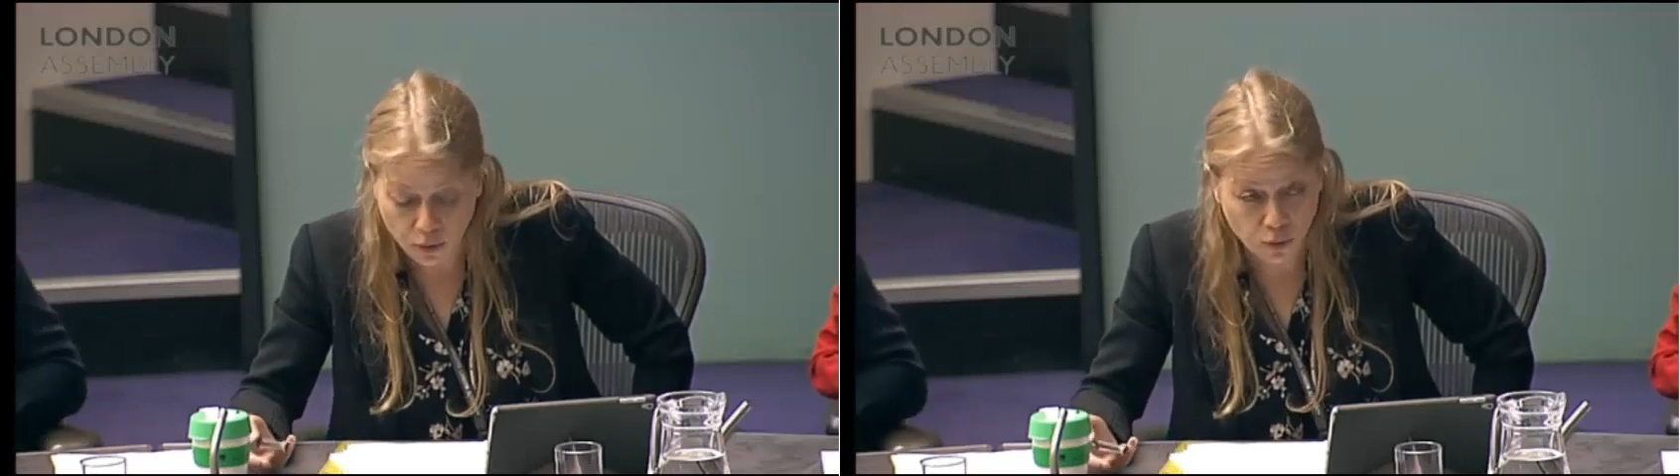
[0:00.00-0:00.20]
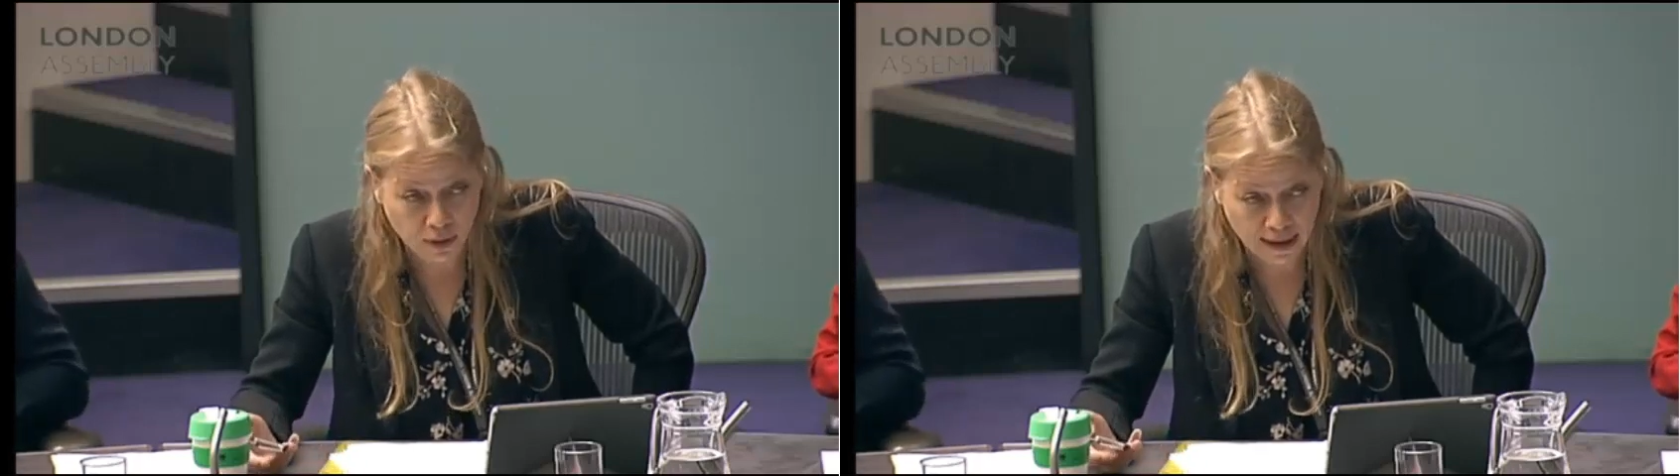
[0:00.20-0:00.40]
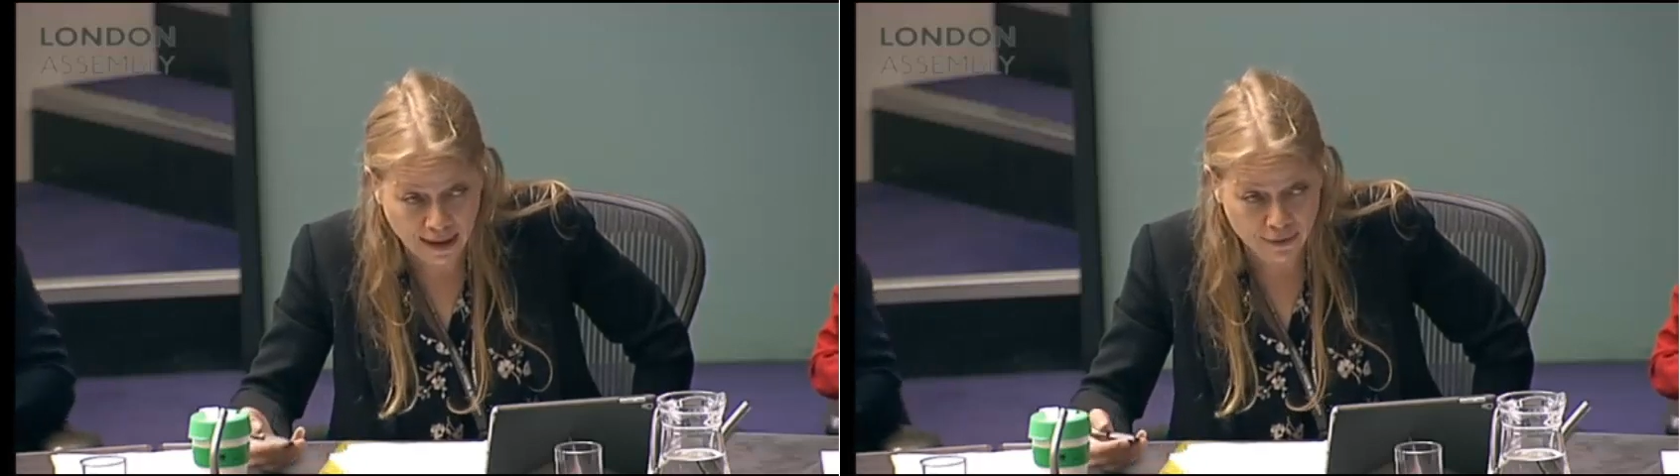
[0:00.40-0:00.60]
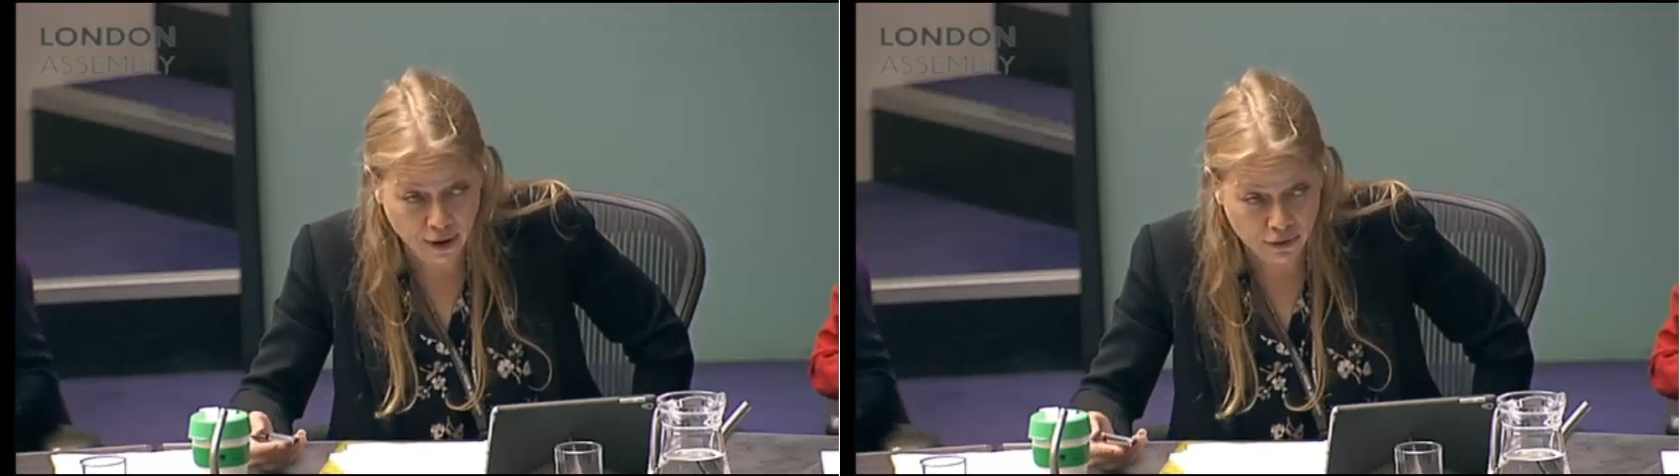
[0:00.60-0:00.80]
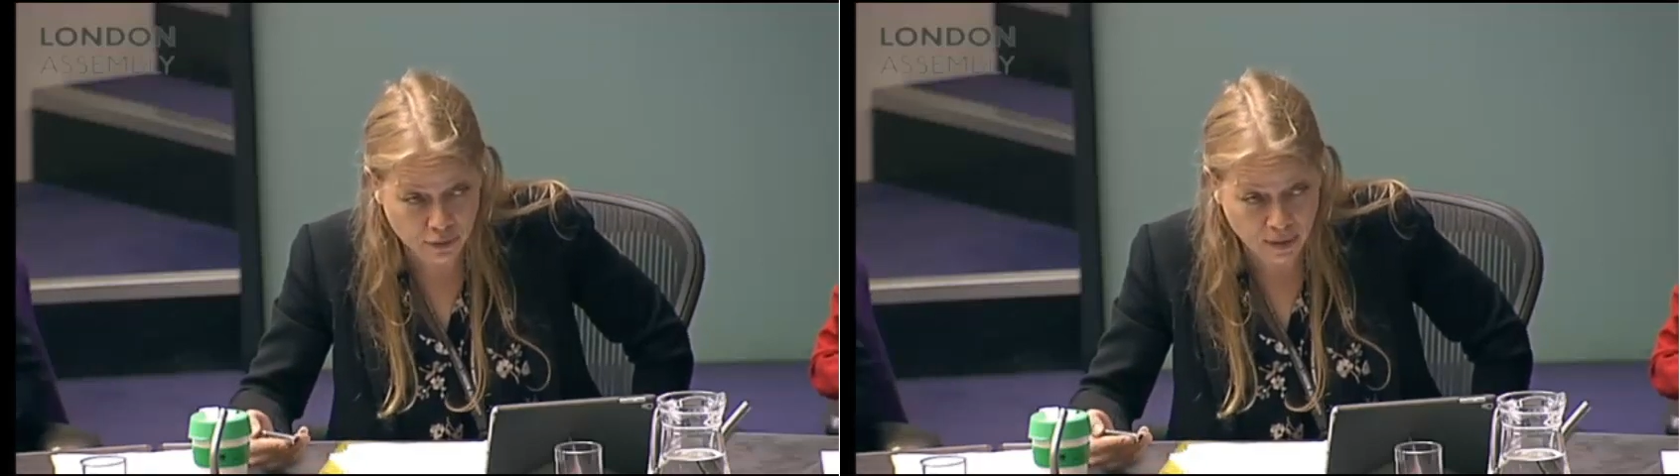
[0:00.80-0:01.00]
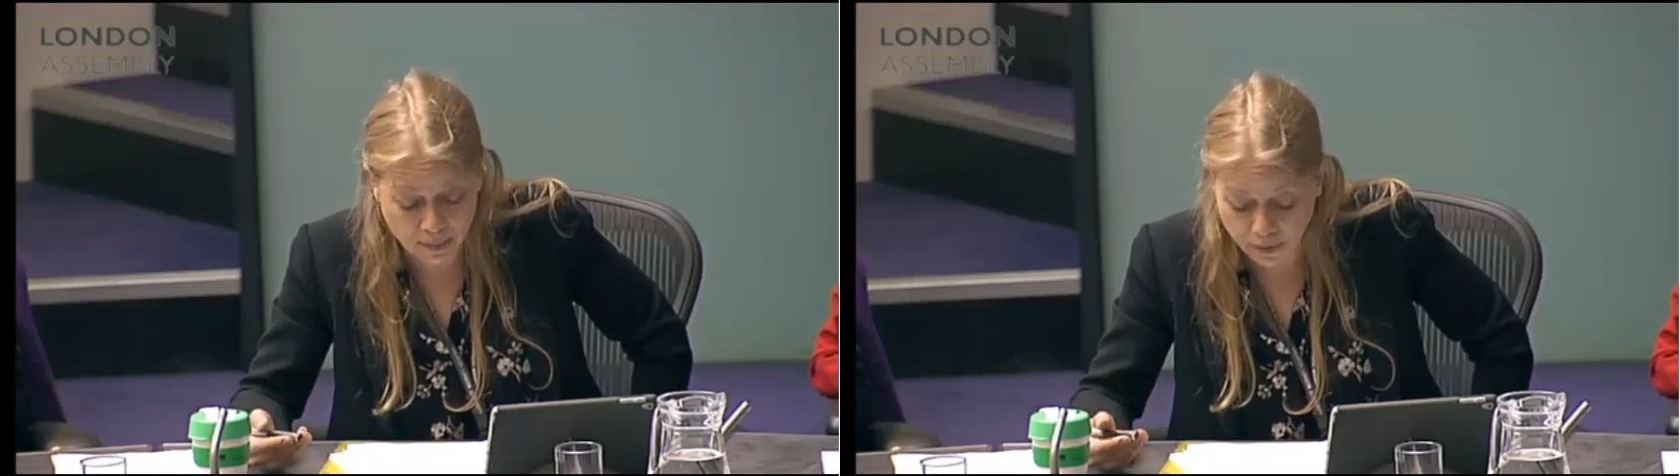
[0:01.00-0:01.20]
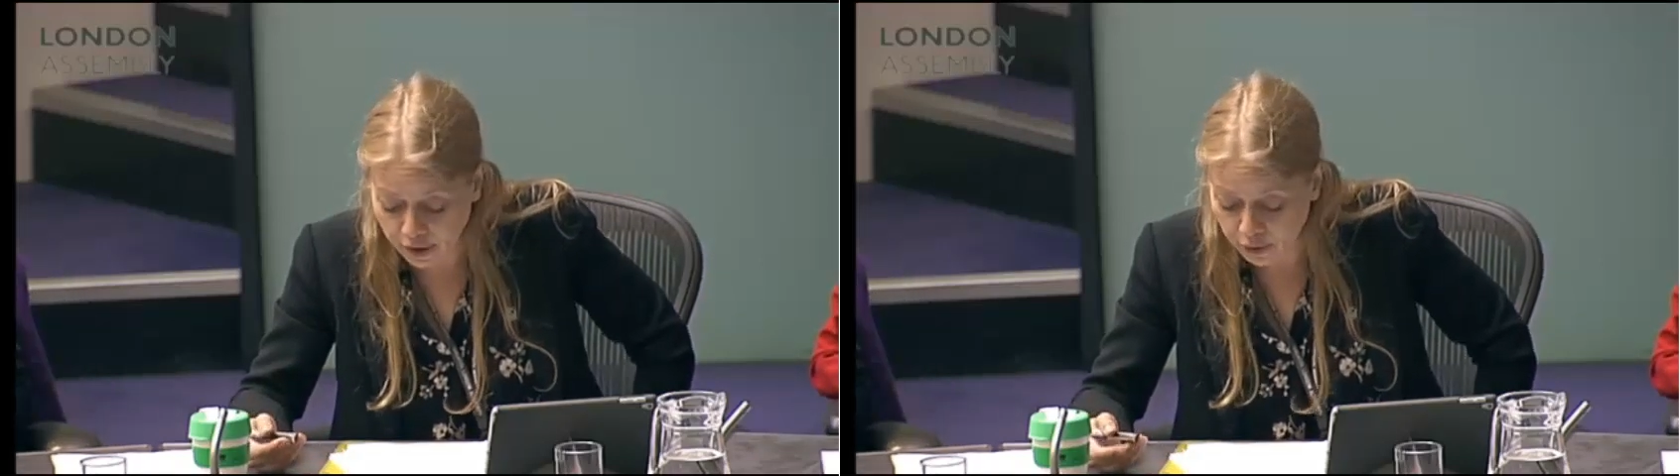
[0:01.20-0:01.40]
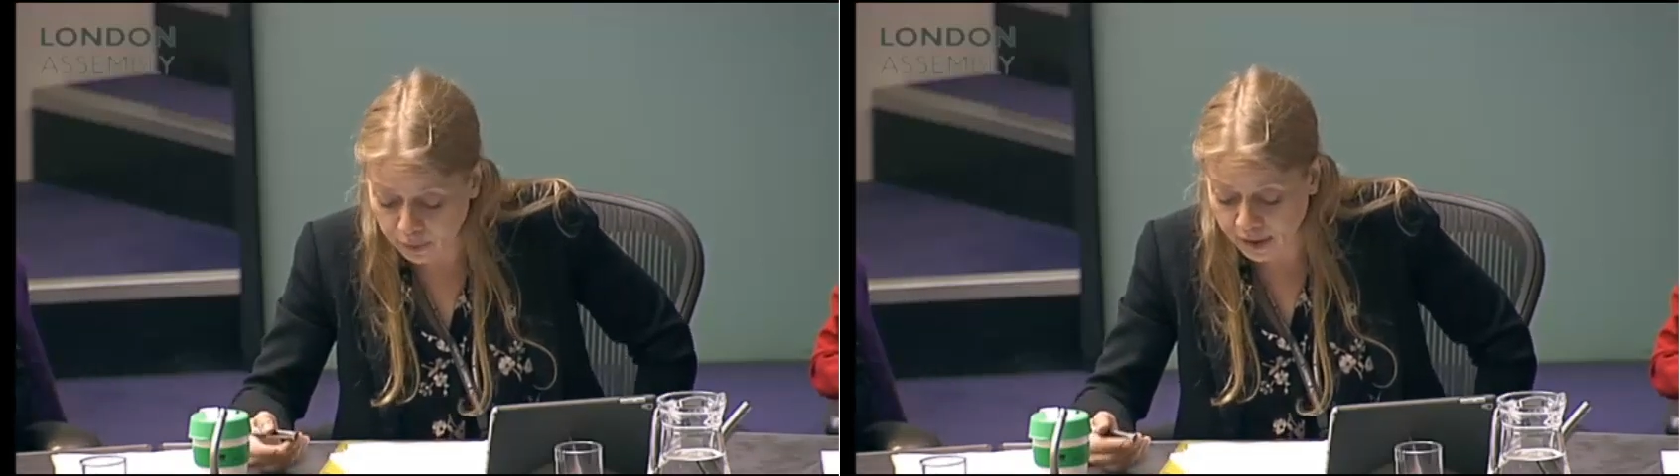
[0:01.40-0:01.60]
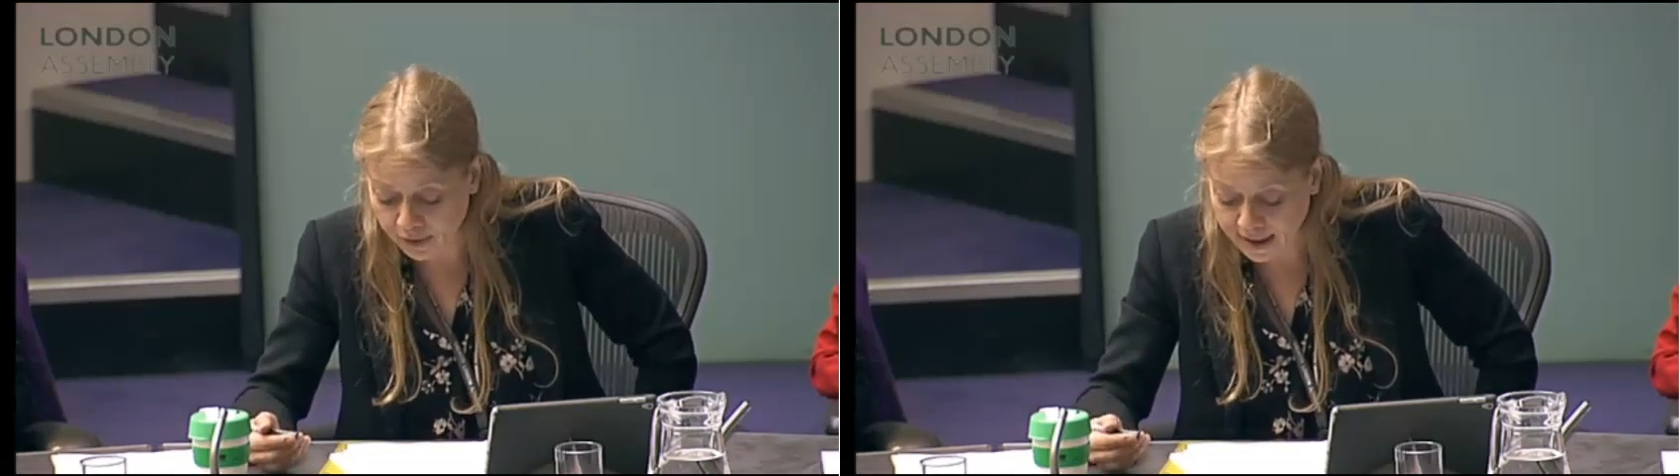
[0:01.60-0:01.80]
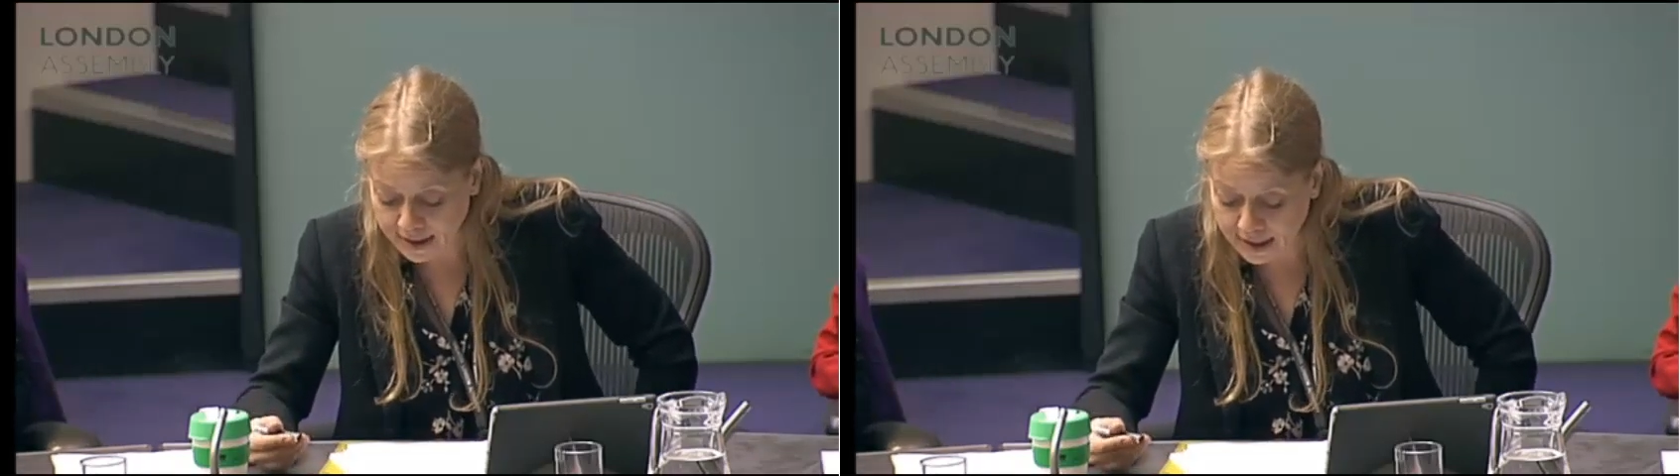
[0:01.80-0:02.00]
all 1,100 people that have been
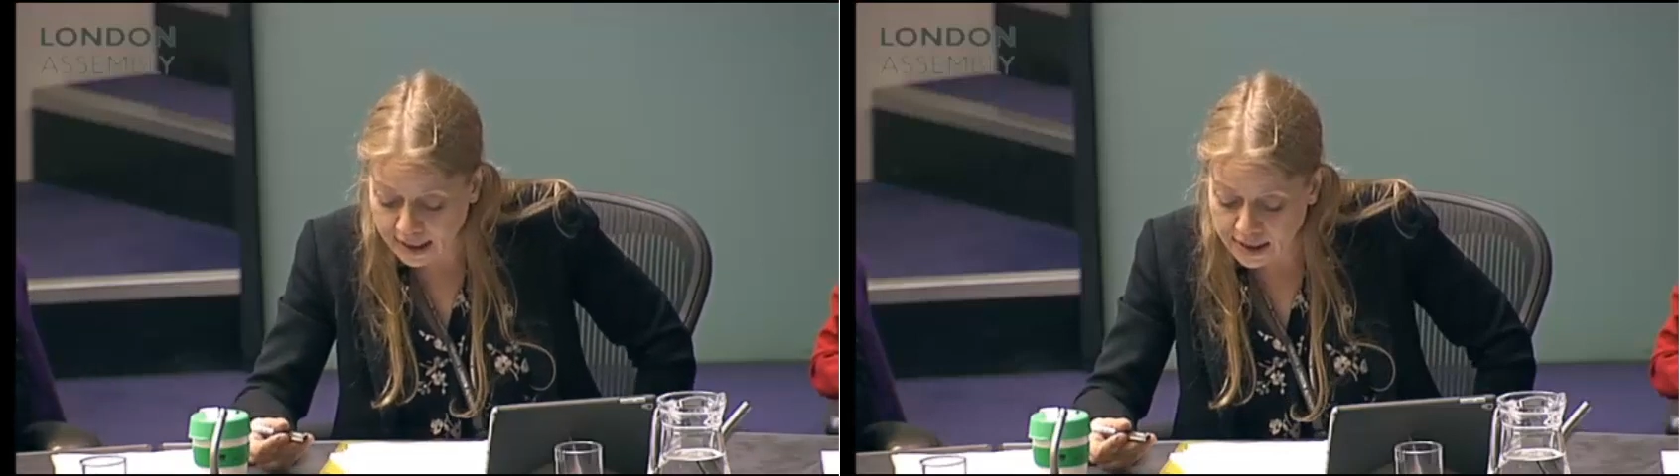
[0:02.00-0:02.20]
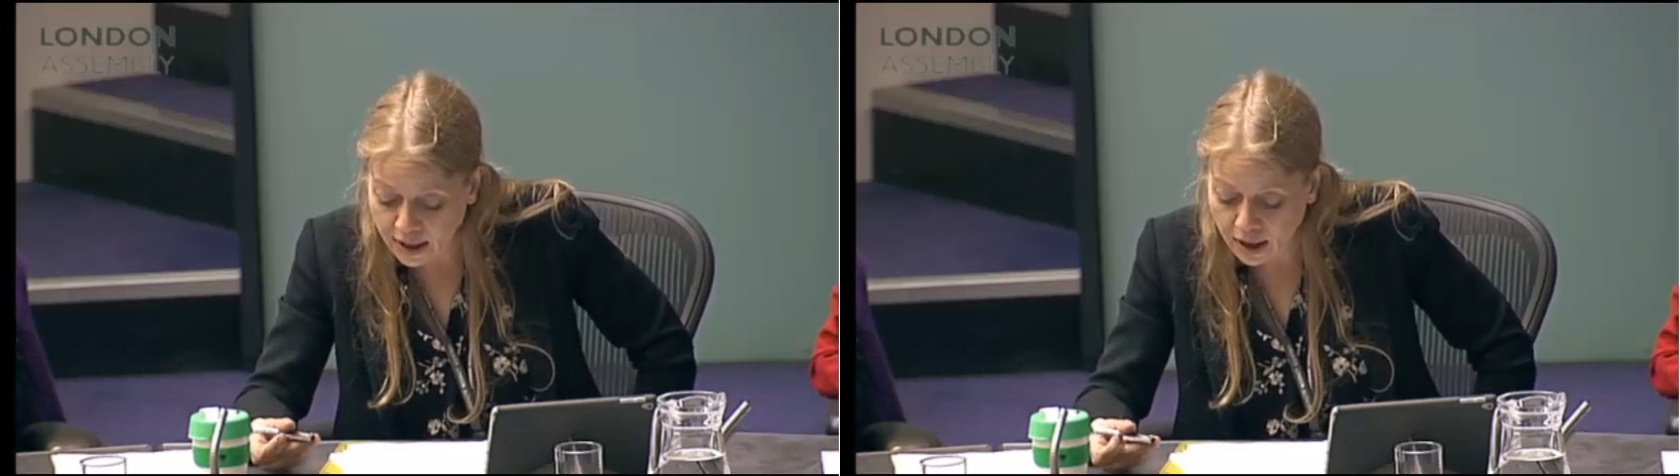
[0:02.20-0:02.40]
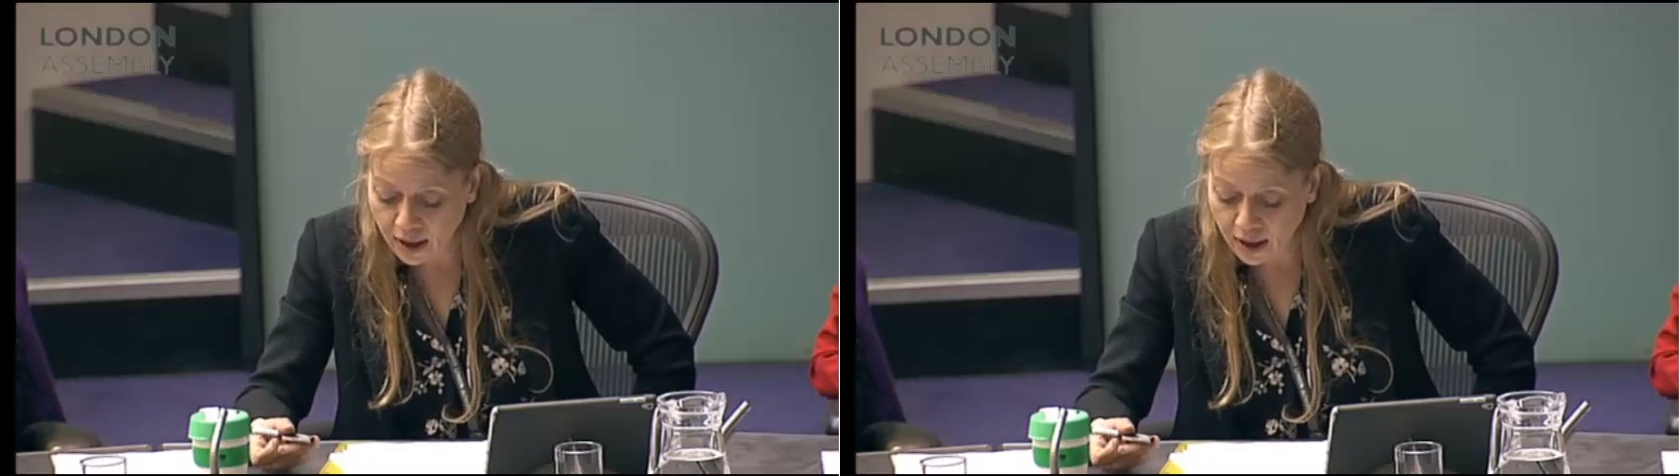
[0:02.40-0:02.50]
arrested.